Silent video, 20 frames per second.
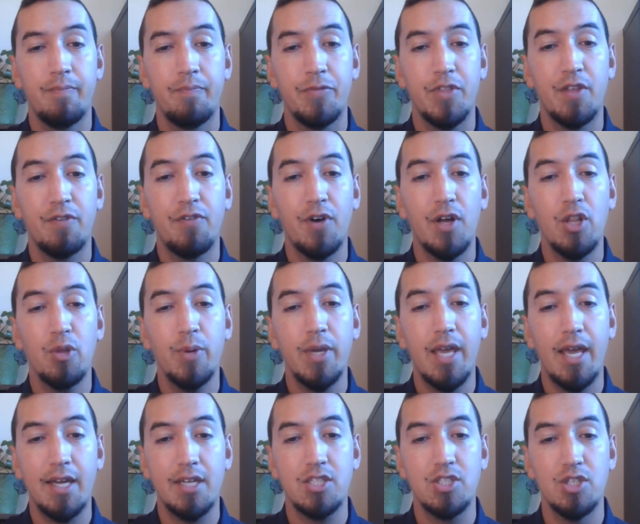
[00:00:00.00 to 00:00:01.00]
The following
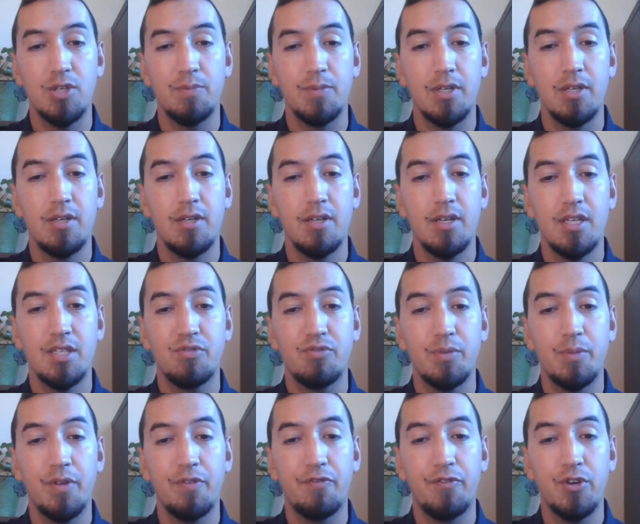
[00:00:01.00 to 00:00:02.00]
excerpt is from
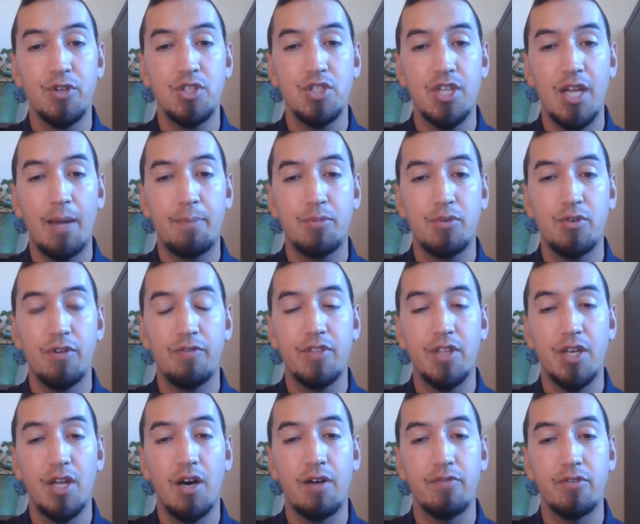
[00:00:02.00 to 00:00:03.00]
the first chapter of the
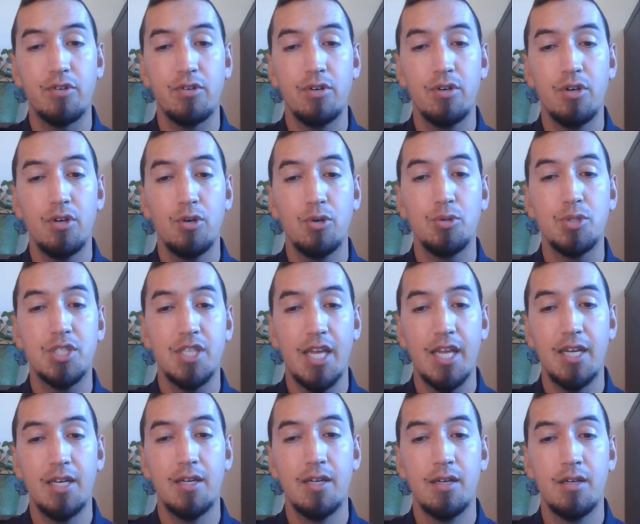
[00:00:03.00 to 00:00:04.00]
novel,
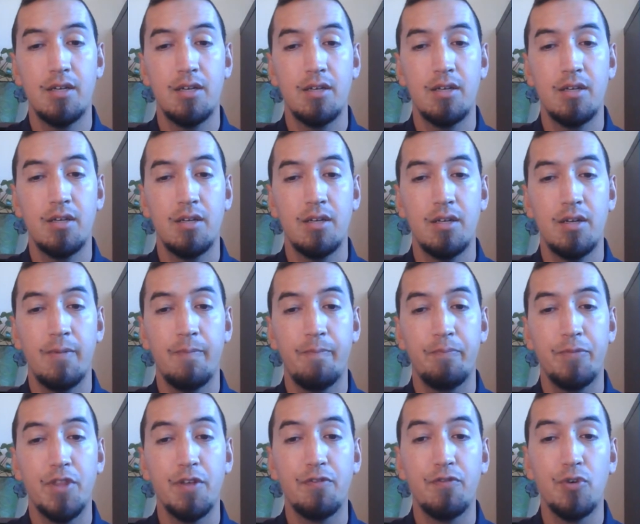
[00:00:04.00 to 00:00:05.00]
Hussein.
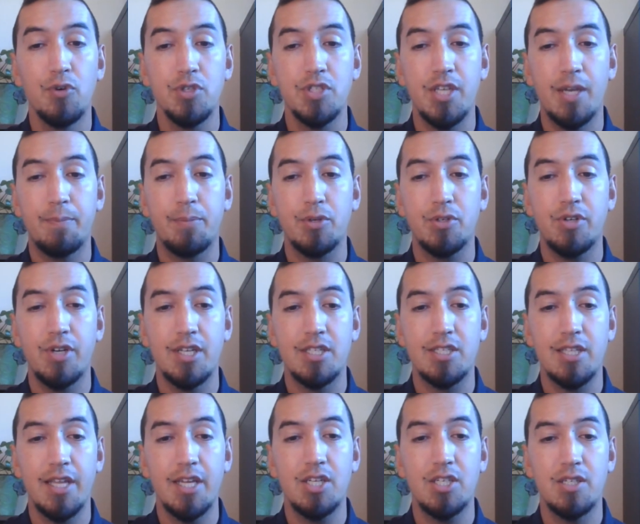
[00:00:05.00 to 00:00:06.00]
The full sample
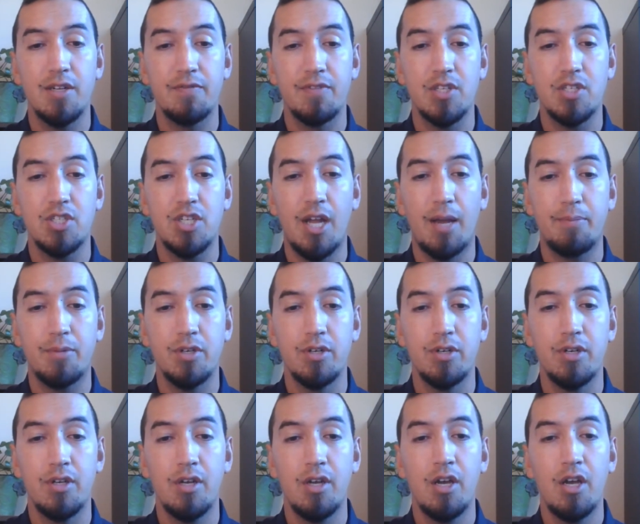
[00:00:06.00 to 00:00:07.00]
translation of this chapter
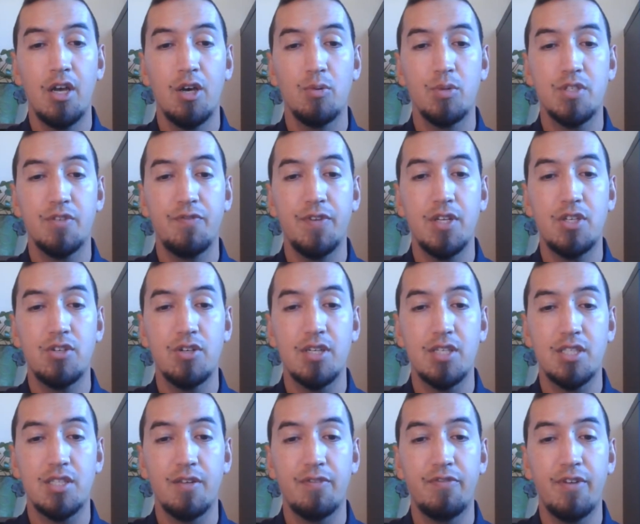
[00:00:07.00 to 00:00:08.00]
was featured
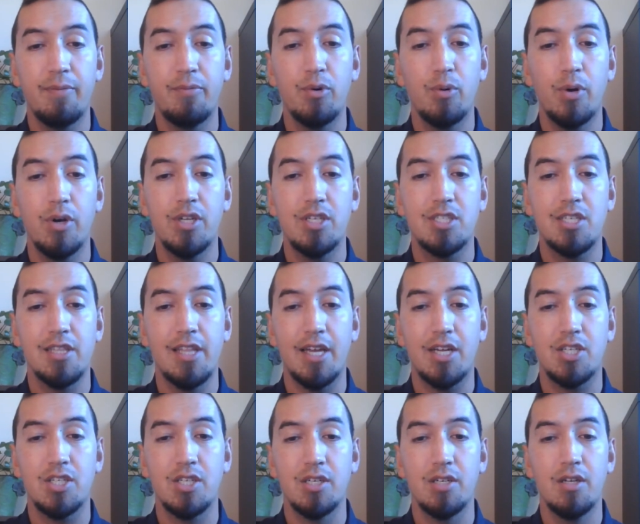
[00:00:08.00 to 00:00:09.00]
as the February
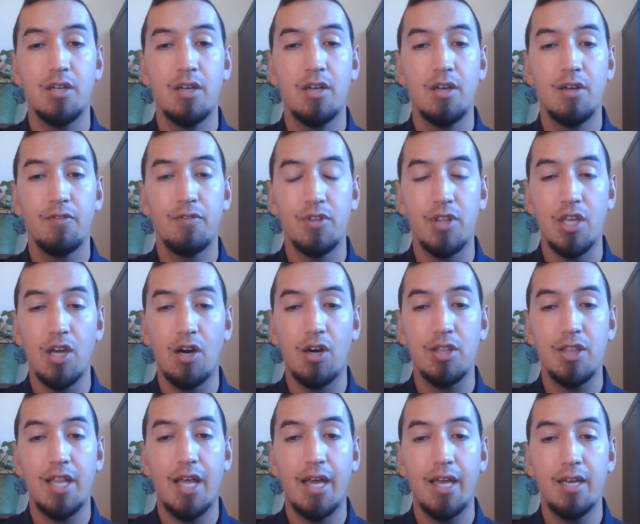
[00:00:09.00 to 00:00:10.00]
selection for the
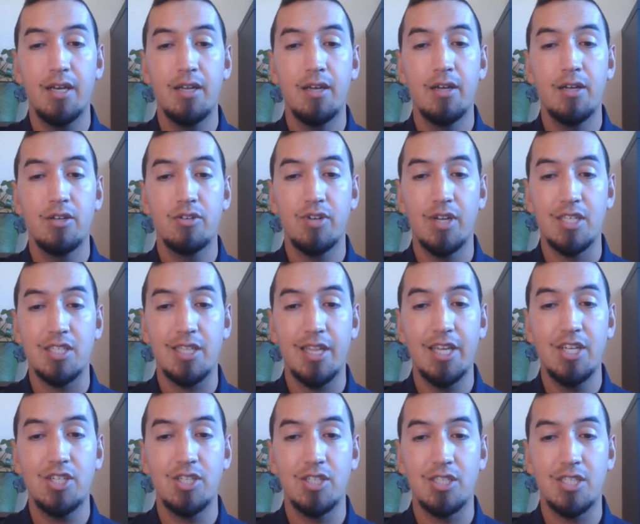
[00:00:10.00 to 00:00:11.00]
online
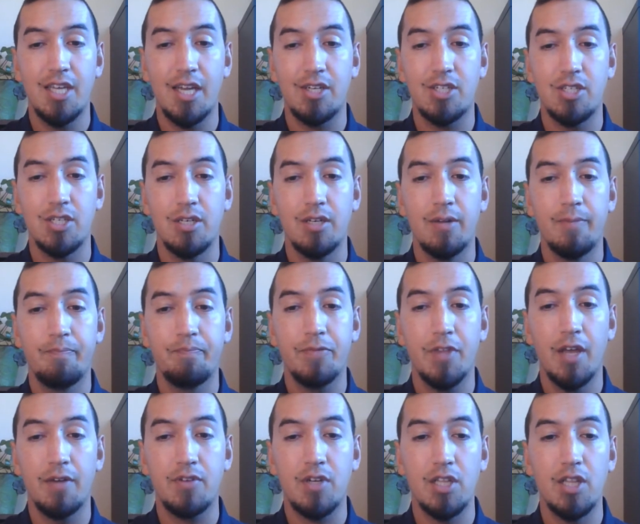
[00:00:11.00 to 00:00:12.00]
translation section
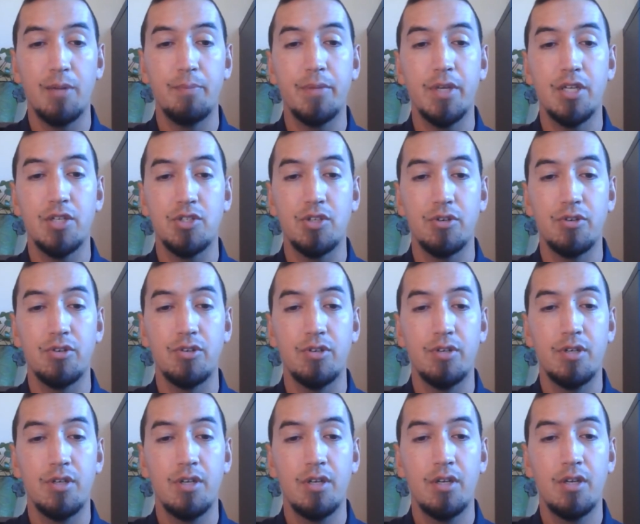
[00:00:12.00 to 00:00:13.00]
of Columbia Journal,
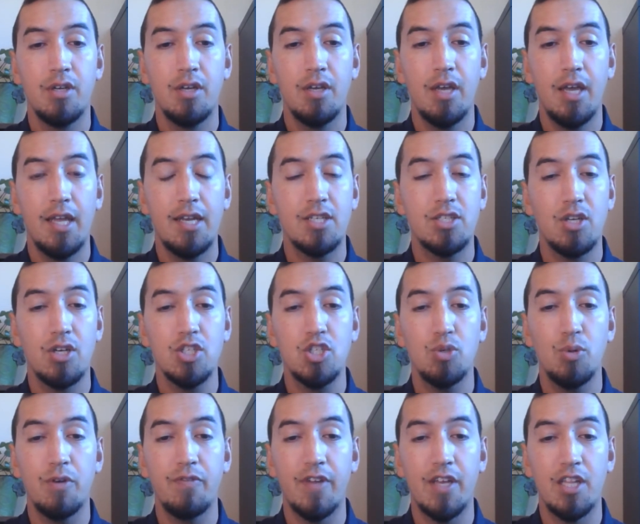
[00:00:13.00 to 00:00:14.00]
and is
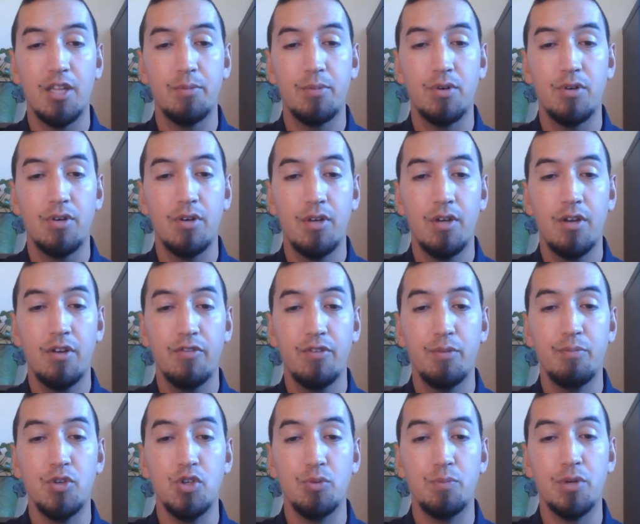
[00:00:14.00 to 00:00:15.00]
also available
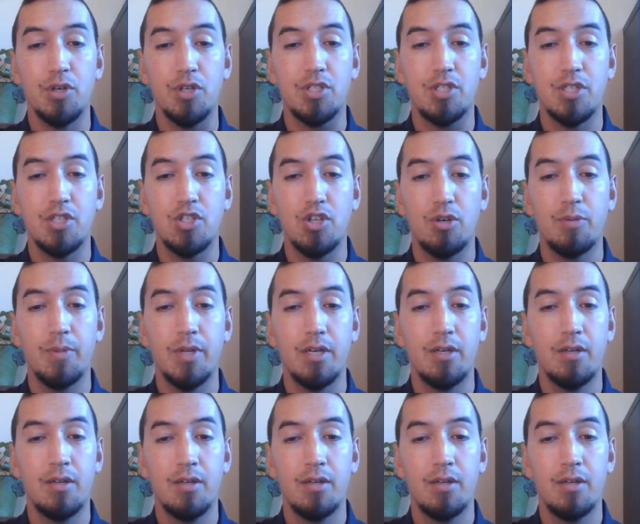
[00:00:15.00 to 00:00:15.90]
from New Books in German.